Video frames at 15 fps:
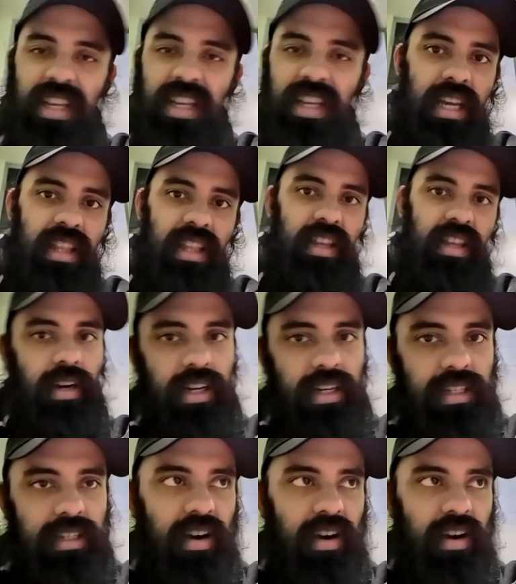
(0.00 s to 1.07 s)
sign their
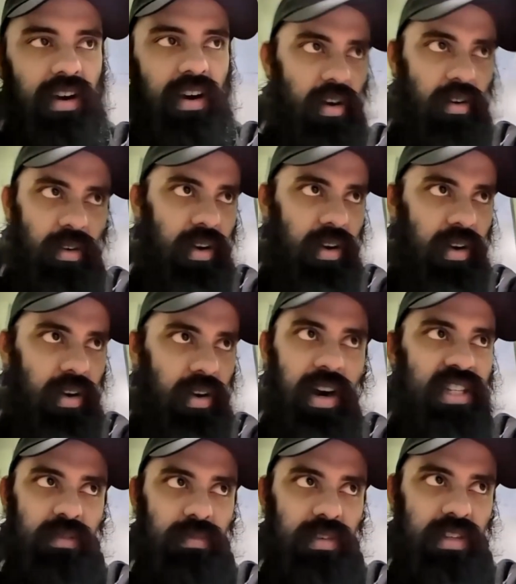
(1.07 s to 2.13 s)
guitar, or
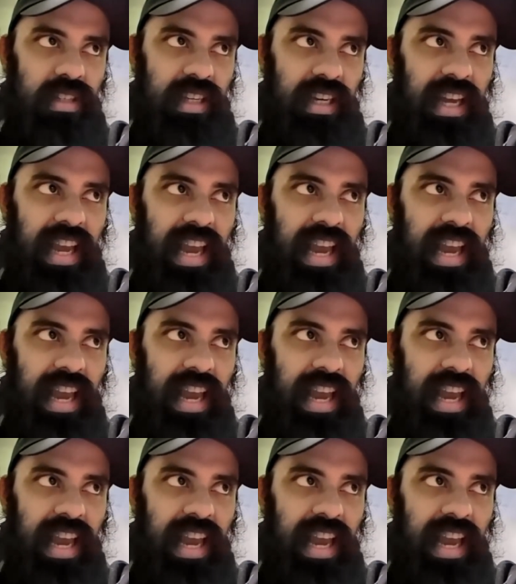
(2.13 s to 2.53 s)
someone's like,